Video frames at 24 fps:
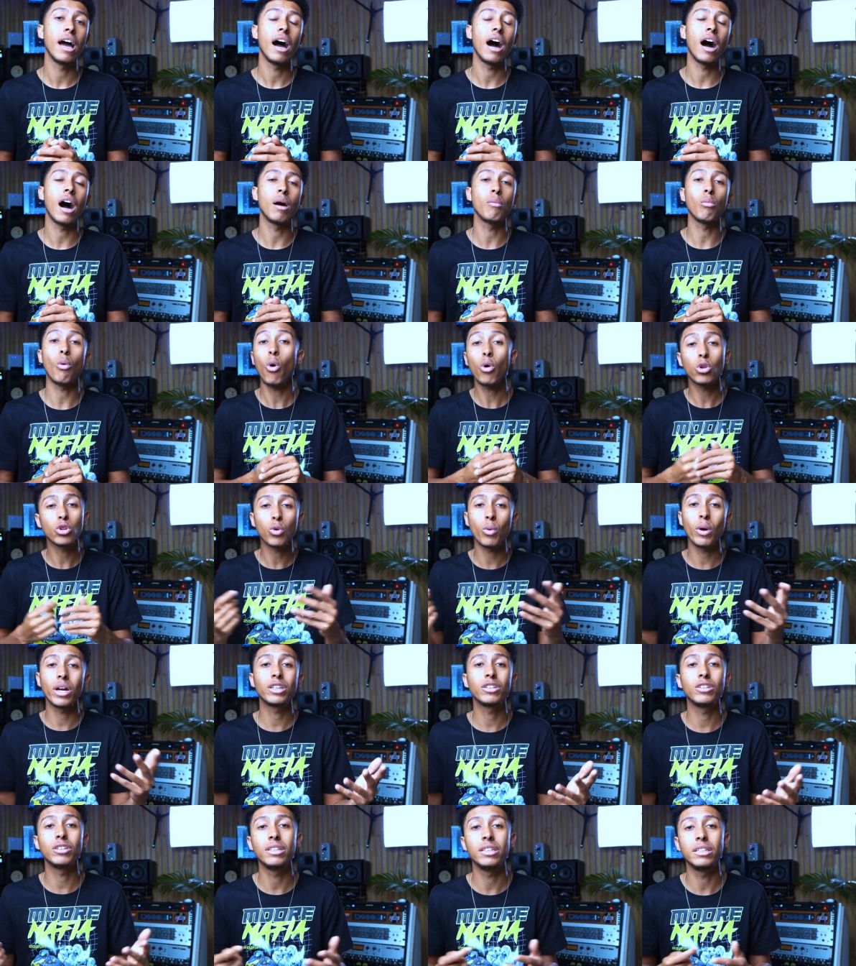all the way
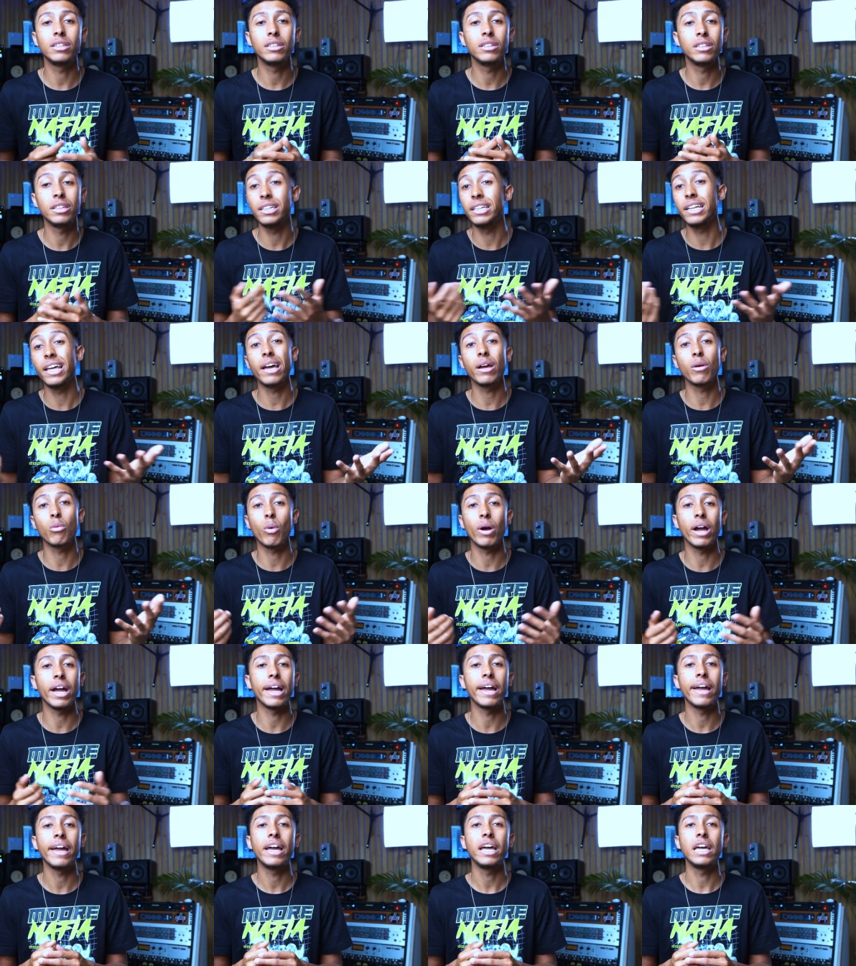to today,
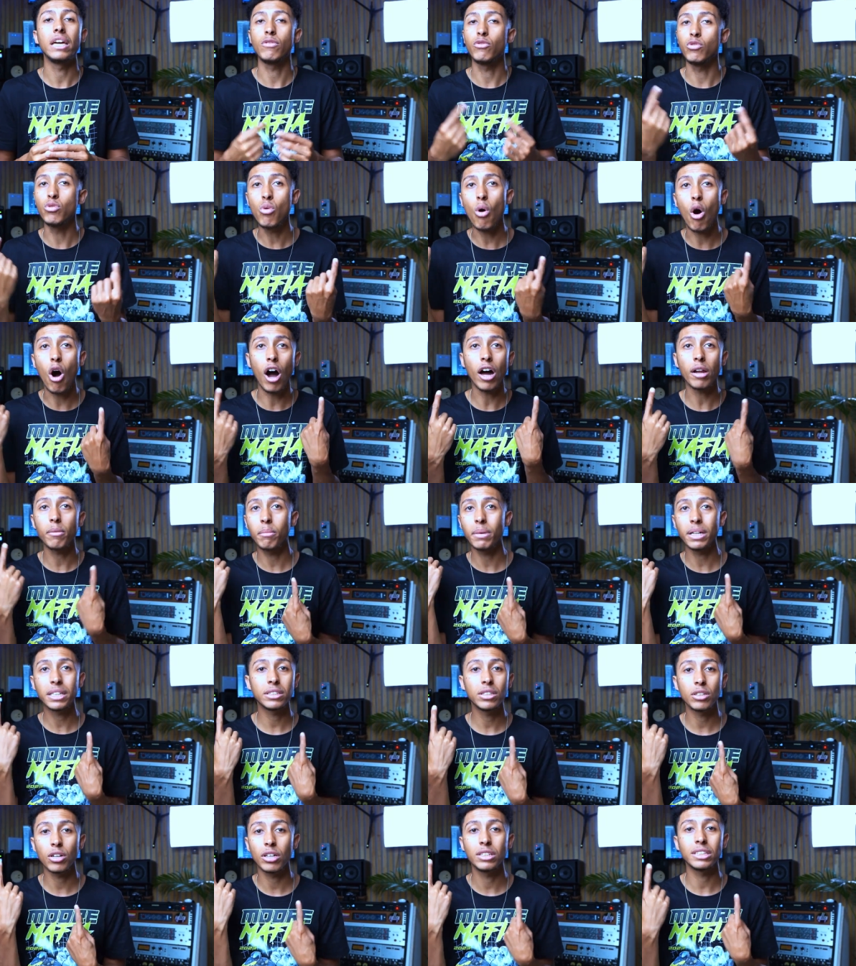where if you aren't
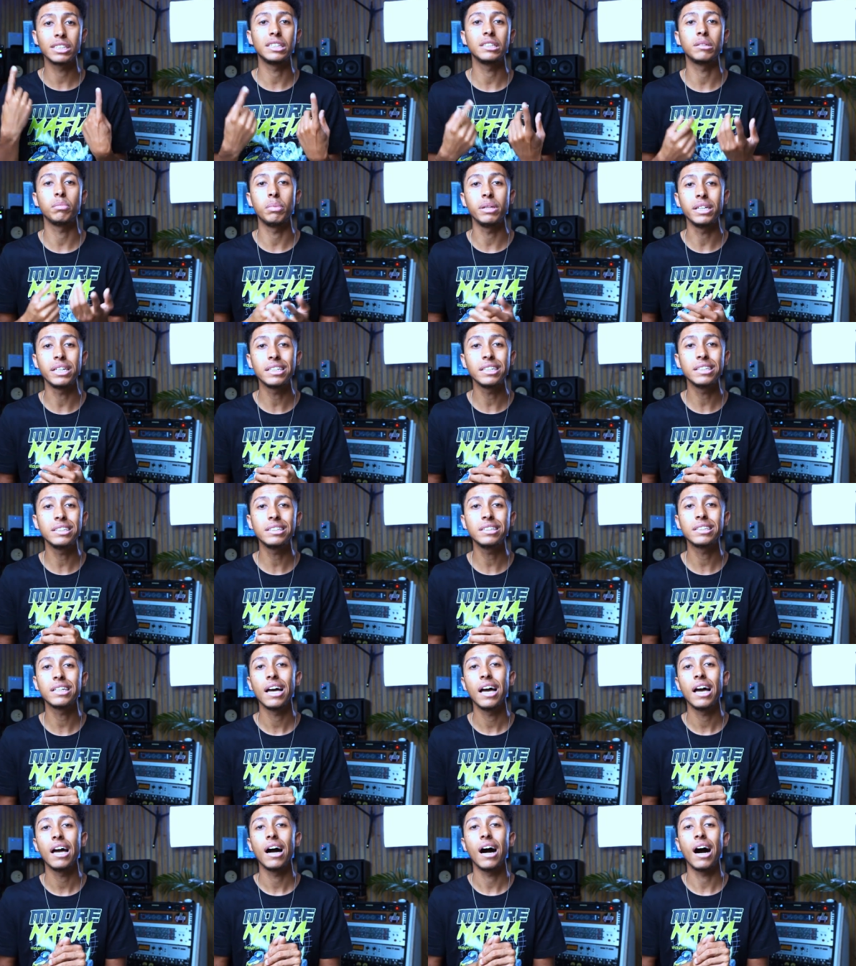mixing on these speakers,
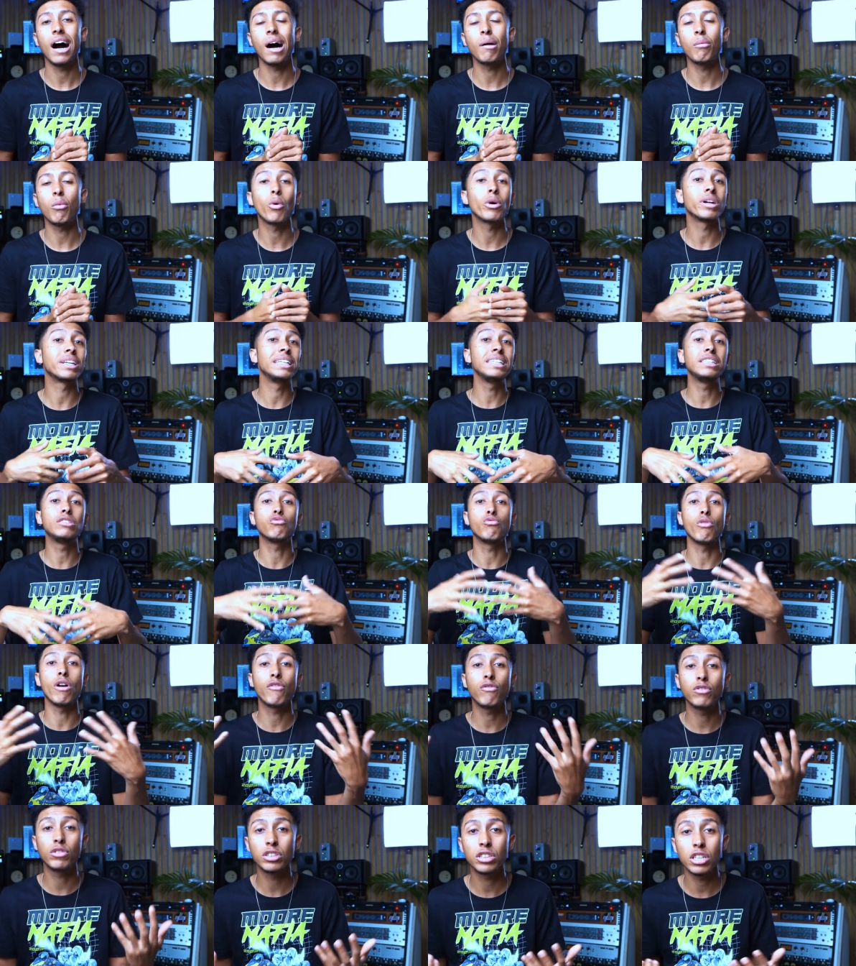or at least
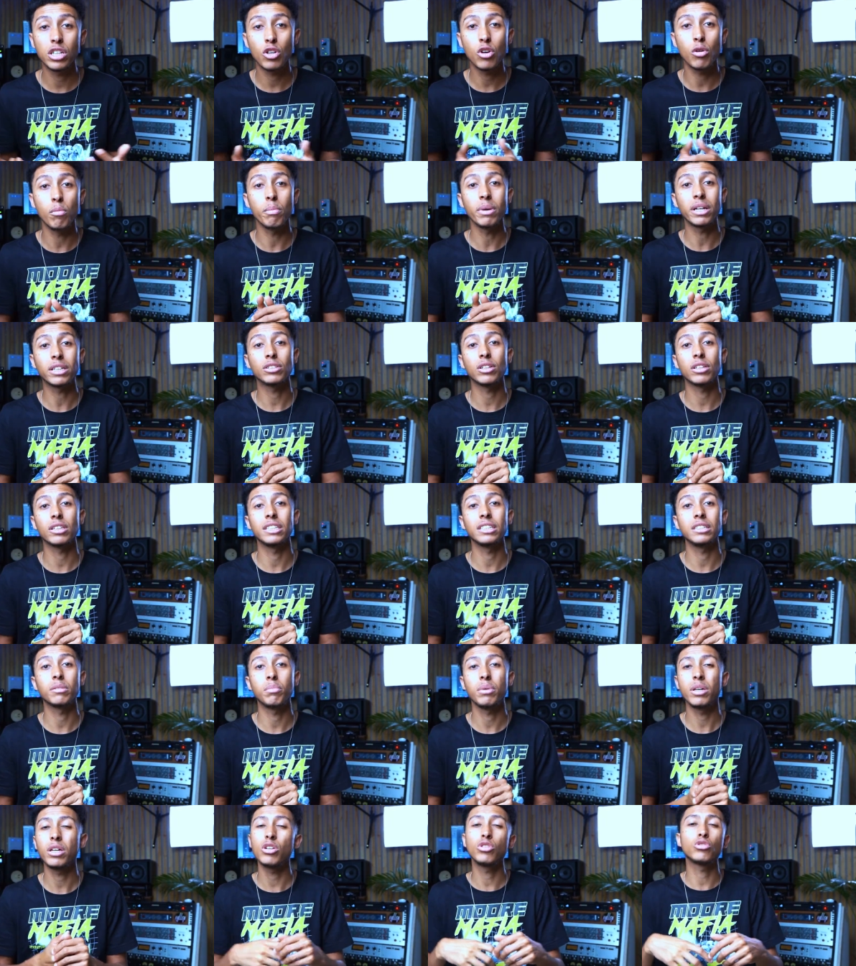referencing your mix on these
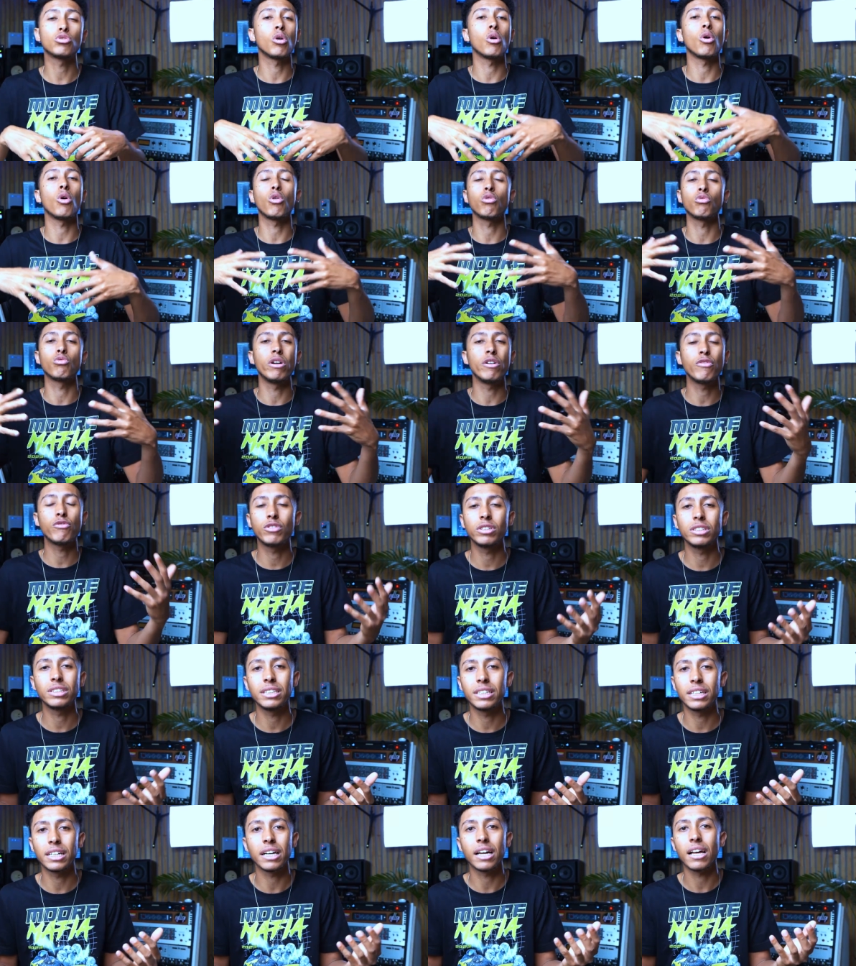speakers, or
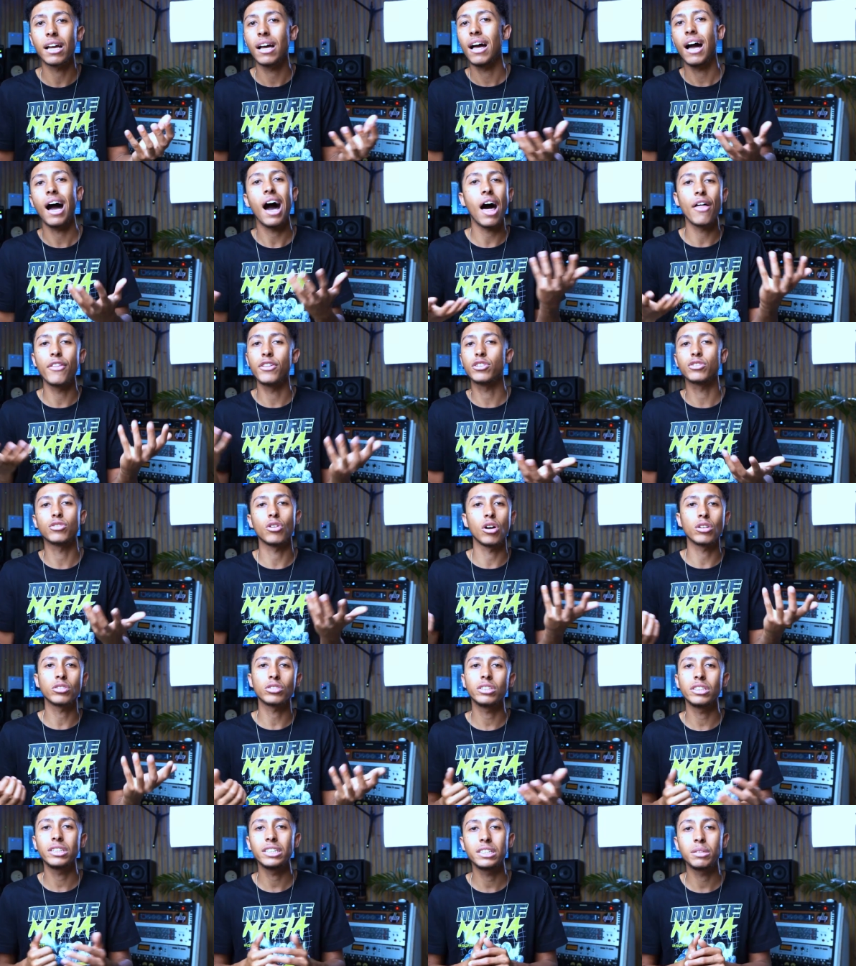referencing other
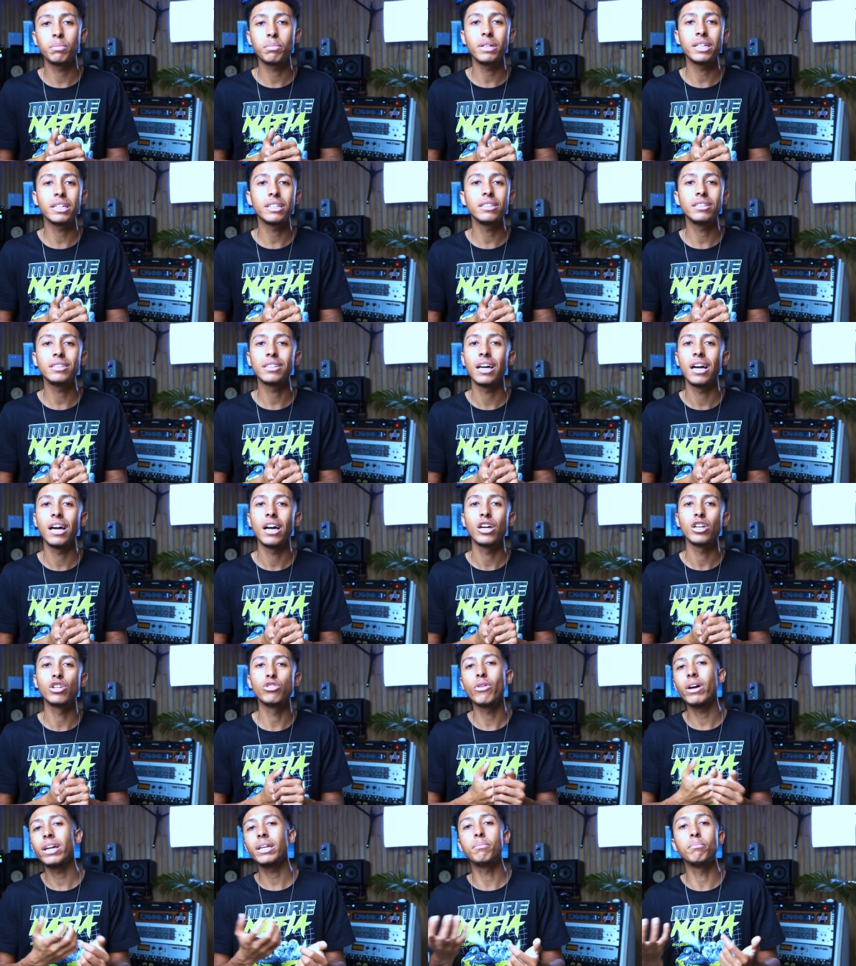songs on these speakers,
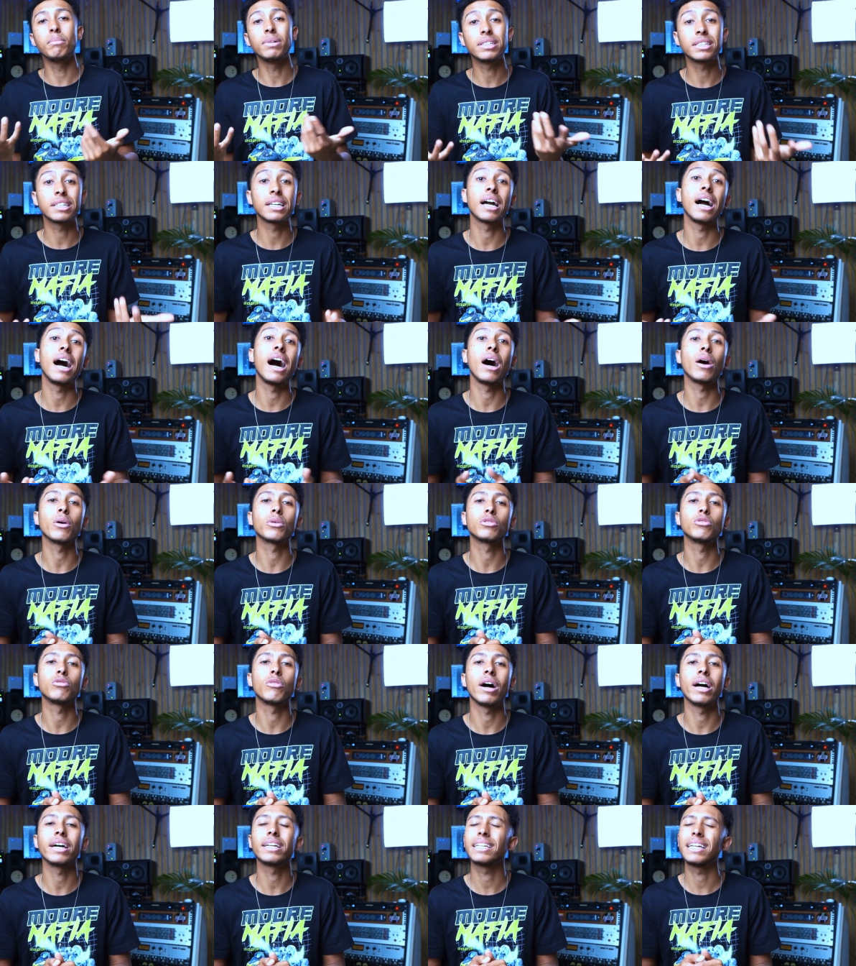you're already missing out,
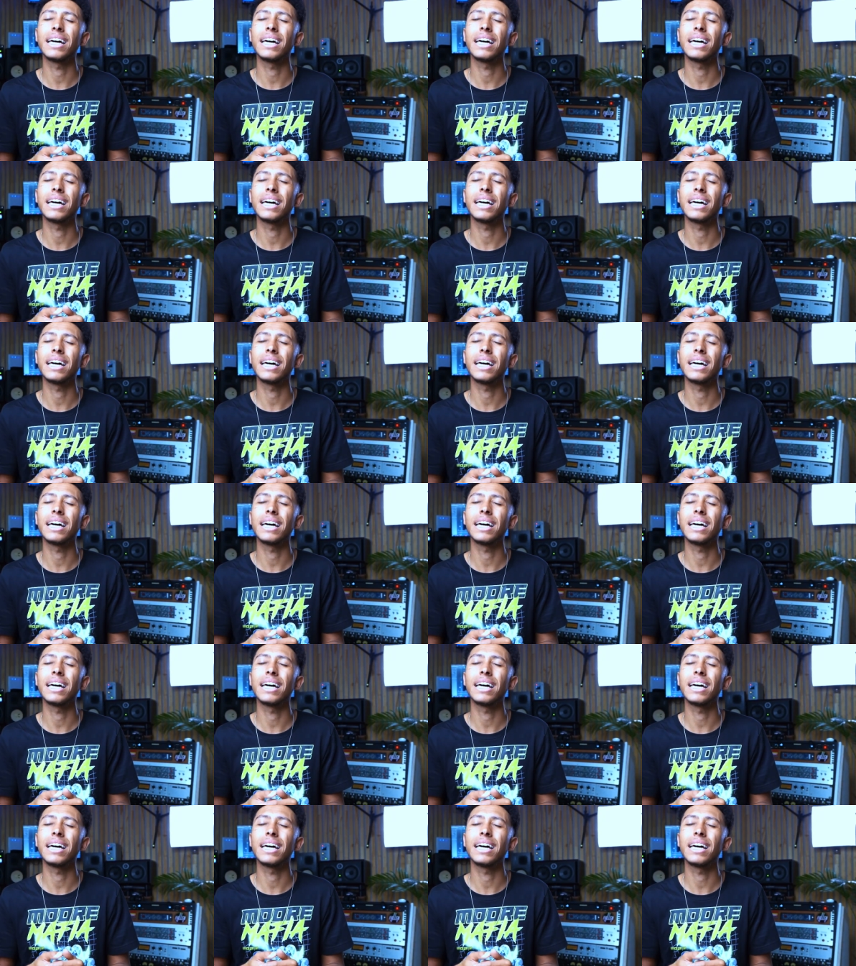right?